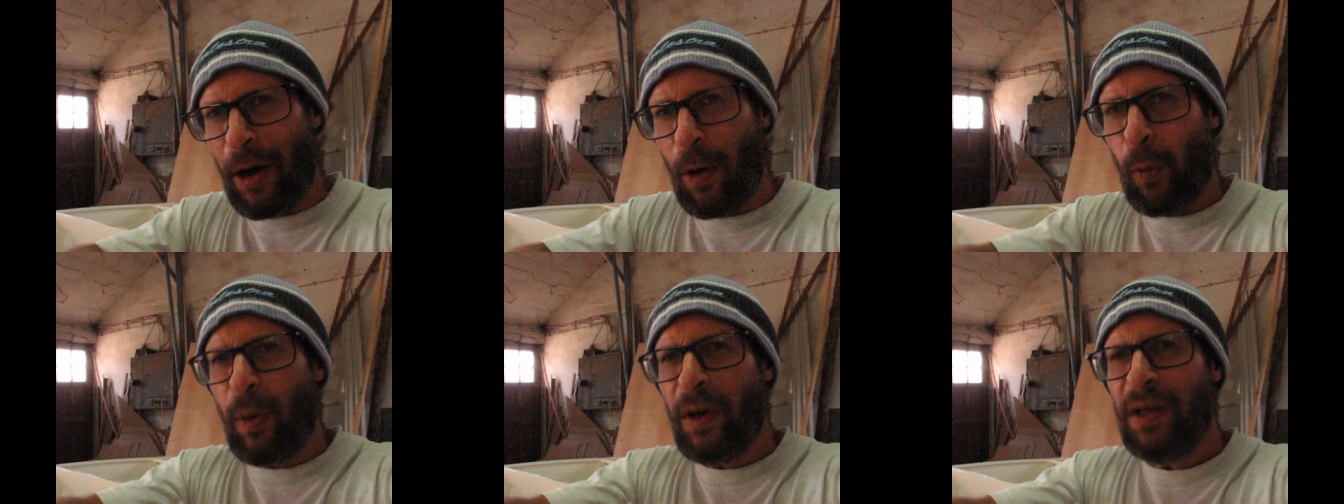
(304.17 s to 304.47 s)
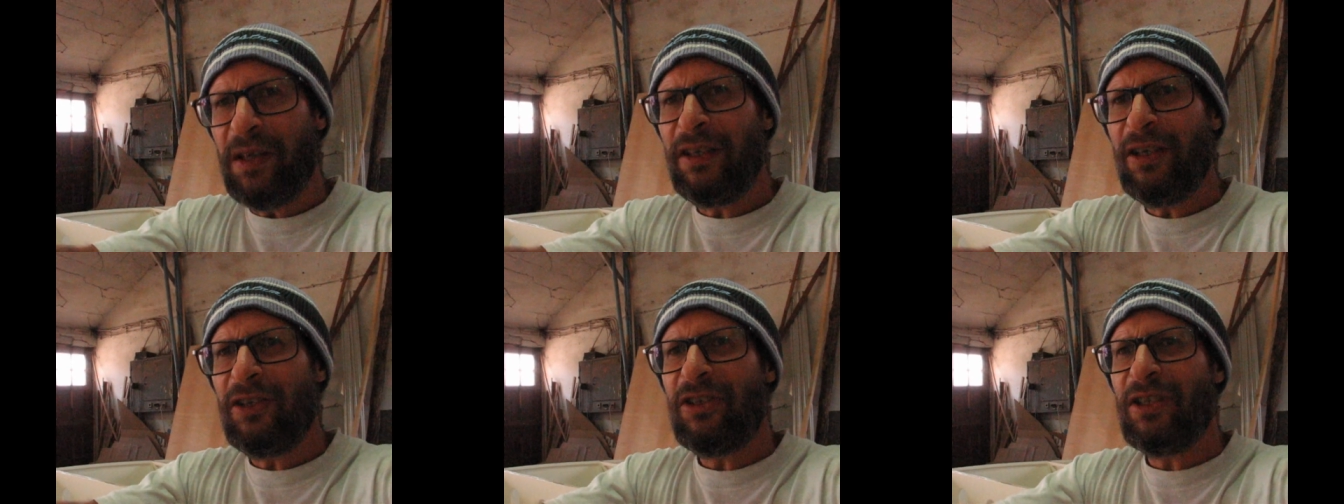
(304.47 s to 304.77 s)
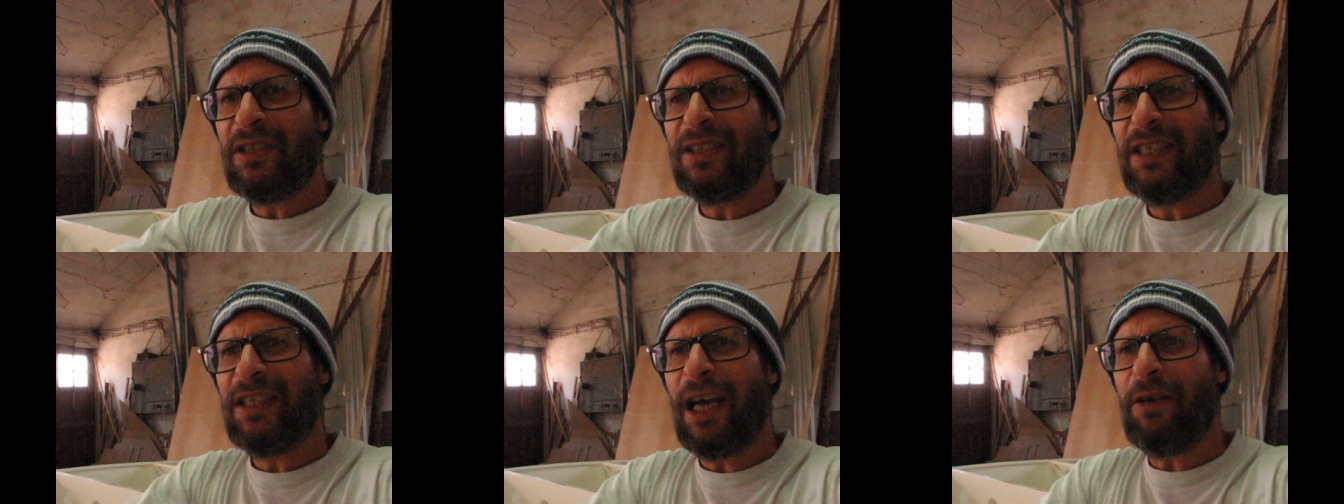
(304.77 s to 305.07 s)
my windage
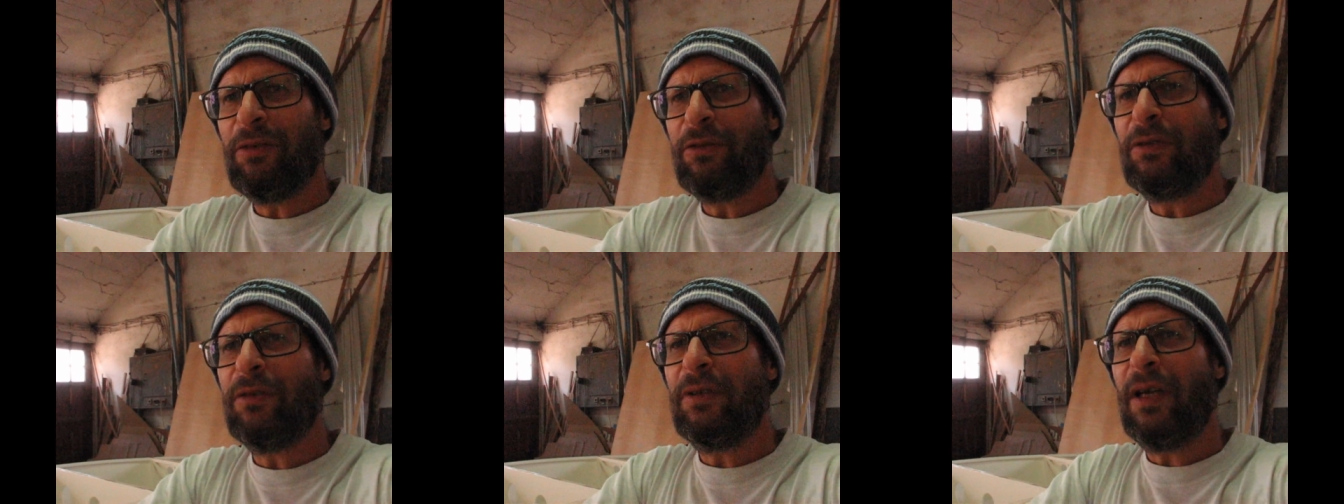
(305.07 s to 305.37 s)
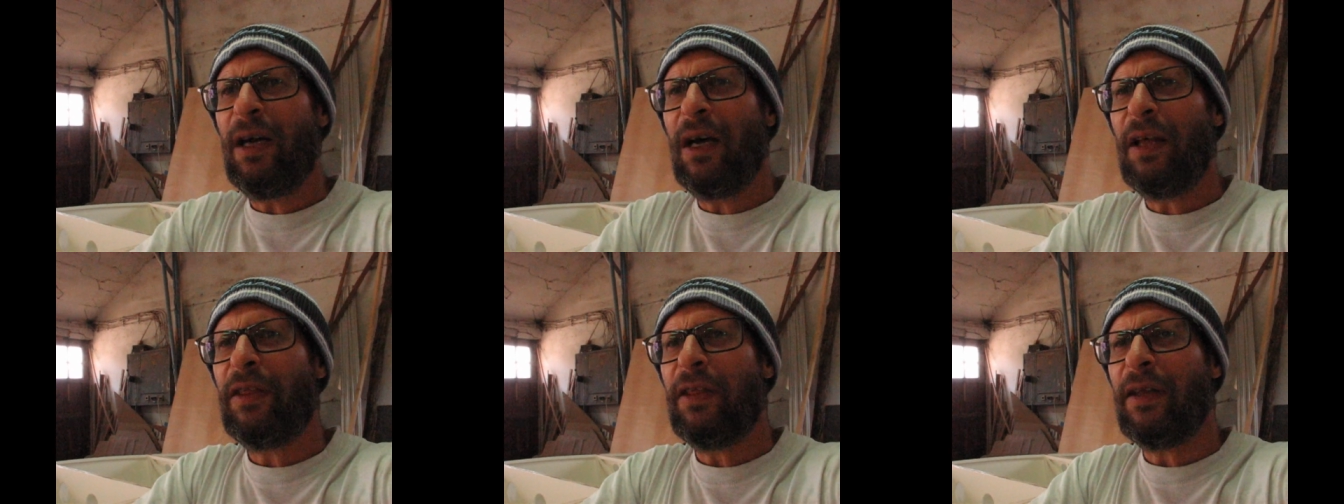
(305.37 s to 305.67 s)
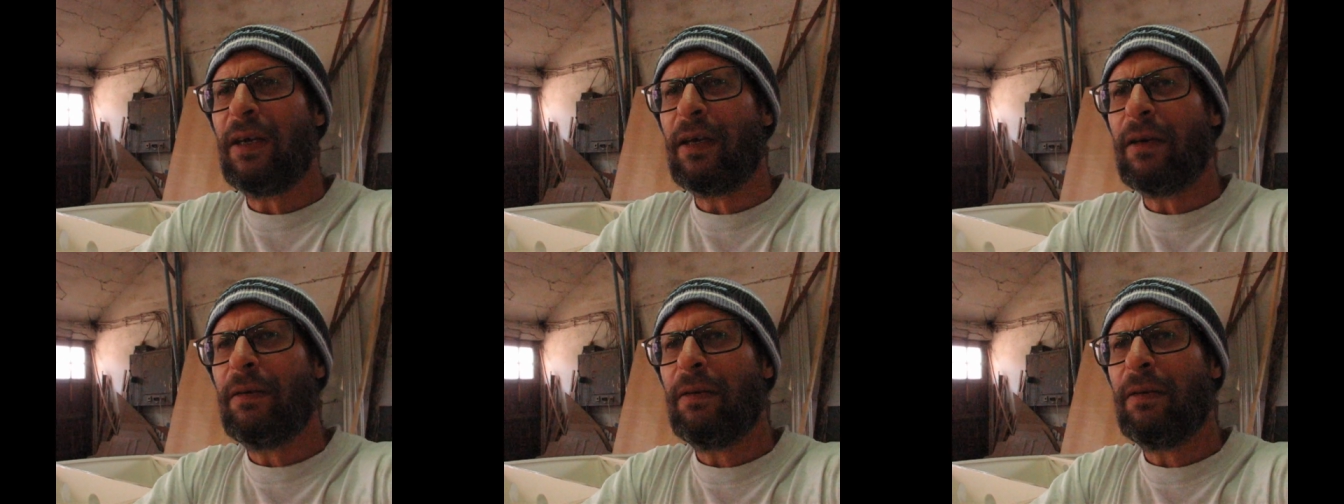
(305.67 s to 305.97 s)
is down to
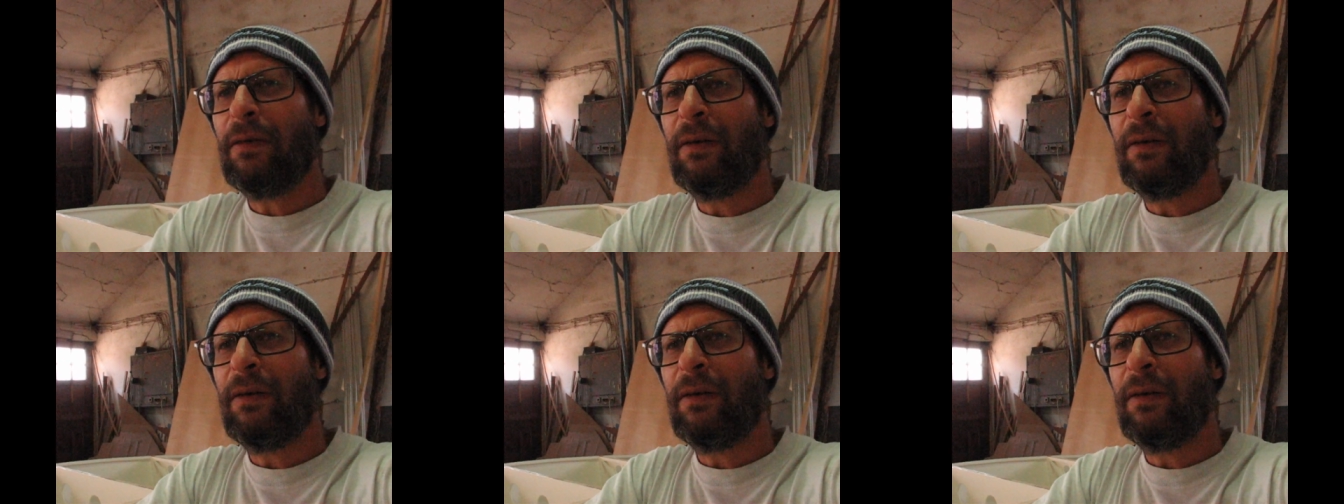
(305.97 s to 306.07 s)
nothing.